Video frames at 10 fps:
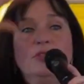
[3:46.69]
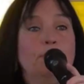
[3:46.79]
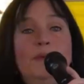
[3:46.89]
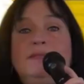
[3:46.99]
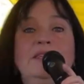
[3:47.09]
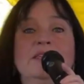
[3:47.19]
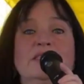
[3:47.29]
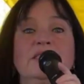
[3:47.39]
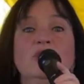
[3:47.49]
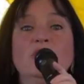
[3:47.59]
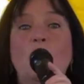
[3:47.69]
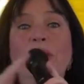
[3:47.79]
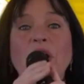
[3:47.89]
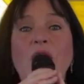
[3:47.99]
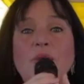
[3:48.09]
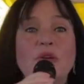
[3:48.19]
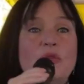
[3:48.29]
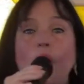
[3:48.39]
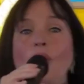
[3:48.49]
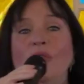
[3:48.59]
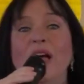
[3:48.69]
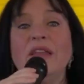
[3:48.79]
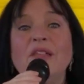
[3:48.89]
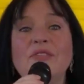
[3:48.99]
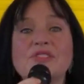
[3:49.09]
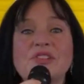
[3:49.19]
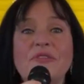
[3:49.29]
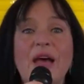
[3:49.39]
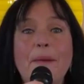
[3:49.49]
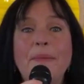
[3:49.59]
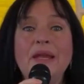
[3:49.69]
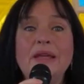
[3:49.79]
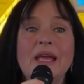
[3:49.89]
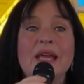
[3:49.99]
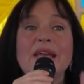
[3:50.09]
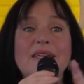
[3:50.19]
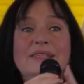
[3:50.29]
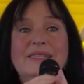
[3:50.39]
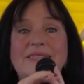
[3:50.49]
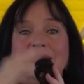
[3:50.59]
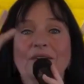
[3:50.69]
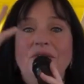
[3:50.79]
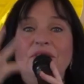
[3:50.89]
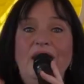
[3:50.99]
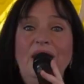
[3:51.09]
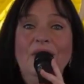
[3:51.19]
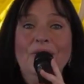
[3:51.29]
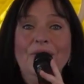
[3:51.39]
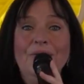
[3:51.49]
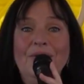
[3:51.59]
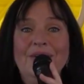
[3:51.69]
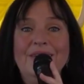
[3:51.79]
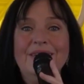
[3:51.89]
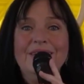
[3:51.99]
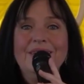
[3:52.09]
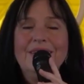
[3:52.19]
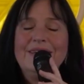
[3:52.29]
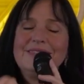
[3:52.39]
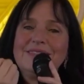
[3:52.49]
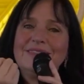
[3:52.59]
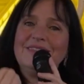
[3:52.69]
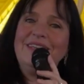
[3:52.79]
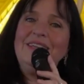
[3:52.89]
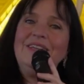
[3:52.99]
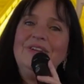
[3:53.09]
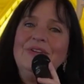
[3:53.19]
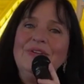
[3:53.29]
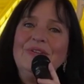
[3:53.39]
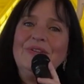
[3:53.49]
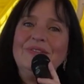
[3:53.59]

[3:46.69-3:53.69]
the busyness still going on, with all that other stuff happening, it is still there. It is still here.